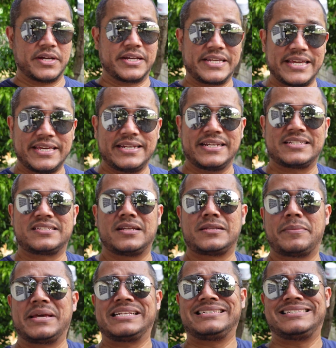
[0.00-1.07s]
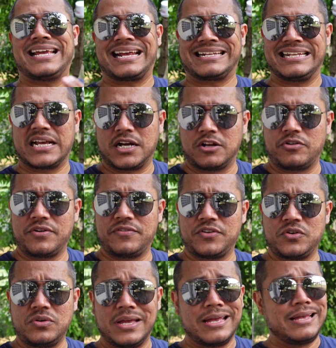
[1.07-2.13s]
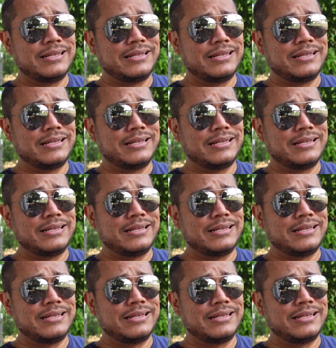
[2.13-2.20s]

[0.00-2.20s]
Again, it's not a big technical review.